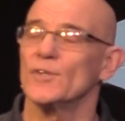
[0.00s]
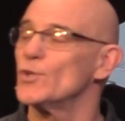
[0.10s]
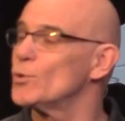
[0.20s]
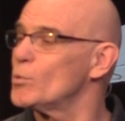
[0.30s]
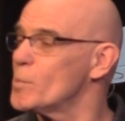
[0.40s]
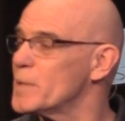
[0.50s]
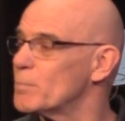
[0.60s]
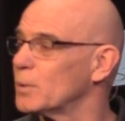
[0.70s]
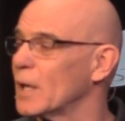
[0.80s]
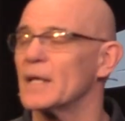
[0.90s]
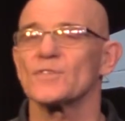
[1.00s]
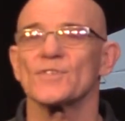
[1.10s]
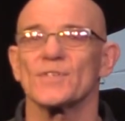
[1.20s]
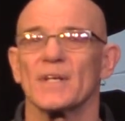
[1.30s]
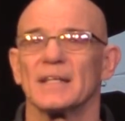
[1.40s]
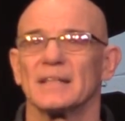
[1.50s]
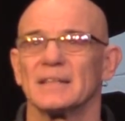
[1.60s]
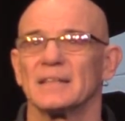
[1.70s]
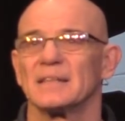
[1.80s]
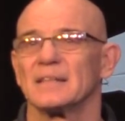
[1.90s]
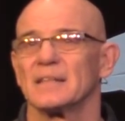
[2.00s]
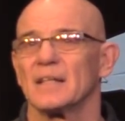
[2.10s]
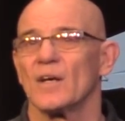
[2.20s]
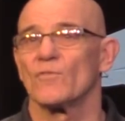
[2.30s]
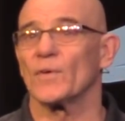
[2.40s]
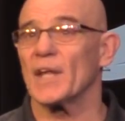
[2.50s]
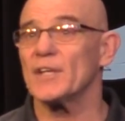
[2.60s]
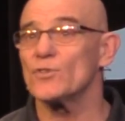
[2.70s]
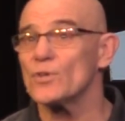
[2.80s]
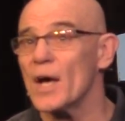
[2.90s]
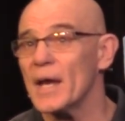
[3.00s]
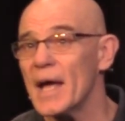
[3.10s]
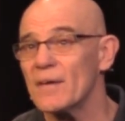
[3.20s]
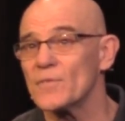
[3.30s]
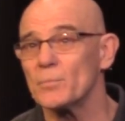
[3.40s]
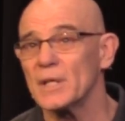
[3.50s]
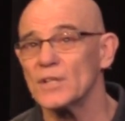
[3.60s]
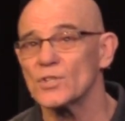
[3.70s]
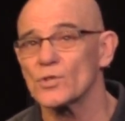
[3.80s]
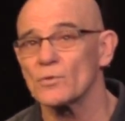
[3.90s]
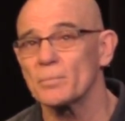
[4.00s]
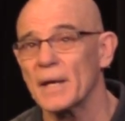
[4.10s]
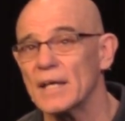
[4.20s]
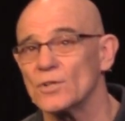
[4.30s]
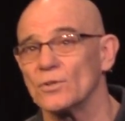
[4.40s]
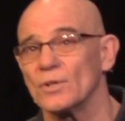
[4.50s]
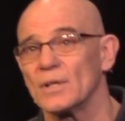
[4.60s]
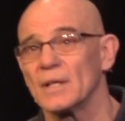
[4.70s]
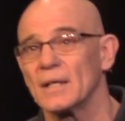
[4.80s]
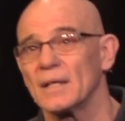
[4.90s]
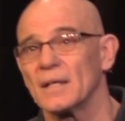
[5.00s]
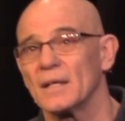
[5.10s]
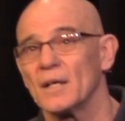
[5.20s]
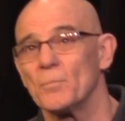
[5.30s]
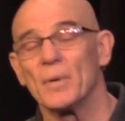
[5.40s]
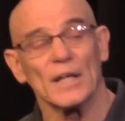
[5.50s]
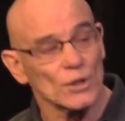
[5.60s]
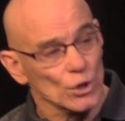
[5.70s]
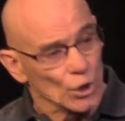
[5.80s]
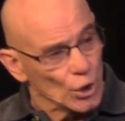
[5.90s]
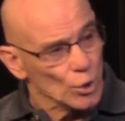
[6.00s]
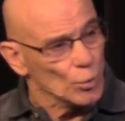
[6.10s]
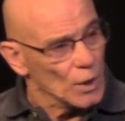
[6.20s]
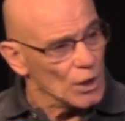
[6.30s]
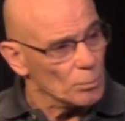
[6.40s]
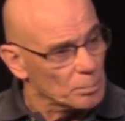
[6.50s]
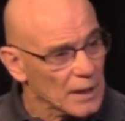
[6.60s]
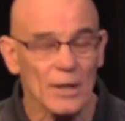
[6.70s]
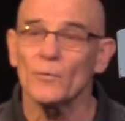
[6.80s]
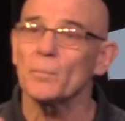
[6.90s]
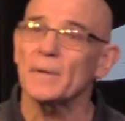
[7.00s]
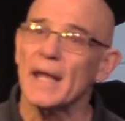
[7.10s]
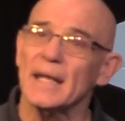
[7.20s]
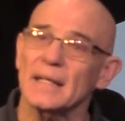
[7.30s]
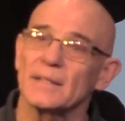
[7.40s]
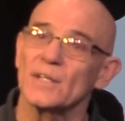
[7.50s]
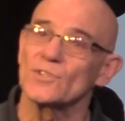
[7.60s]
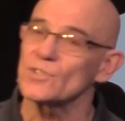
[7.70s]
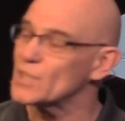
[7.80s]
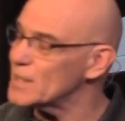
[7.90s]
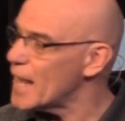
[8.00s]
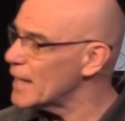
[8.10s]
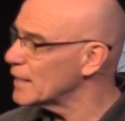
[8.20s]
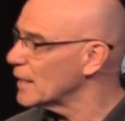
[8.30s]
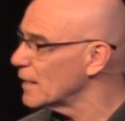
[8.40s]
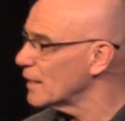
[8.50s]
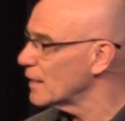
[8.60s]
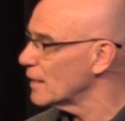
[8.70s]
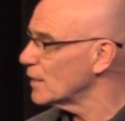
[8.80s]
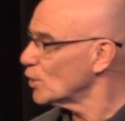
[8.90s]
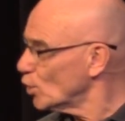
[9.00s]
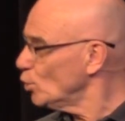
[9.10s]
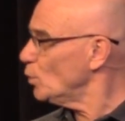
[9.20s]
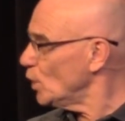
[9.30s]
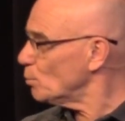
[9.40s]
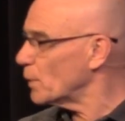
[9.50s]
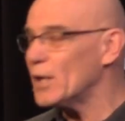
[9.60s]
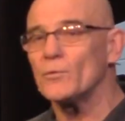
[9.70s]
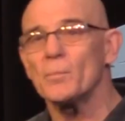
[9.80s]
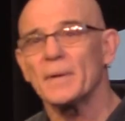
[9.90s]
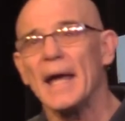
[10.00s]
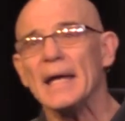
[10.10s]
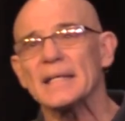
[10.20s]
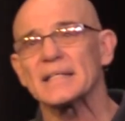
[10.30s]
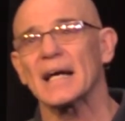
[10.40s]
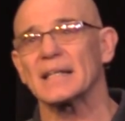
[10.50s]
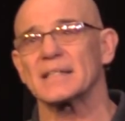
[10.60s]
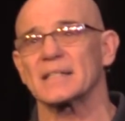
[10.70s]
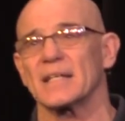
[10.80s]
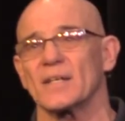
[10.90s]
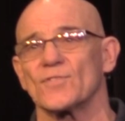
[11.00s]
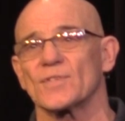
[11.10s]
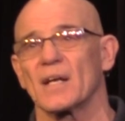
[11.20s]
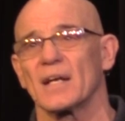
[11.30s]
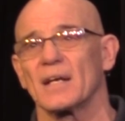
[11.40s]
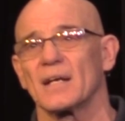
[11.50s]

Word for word: and you will be blessed. For they do not have the means to repay you but you will be repaid. Did you see that? You will be repaid, God says,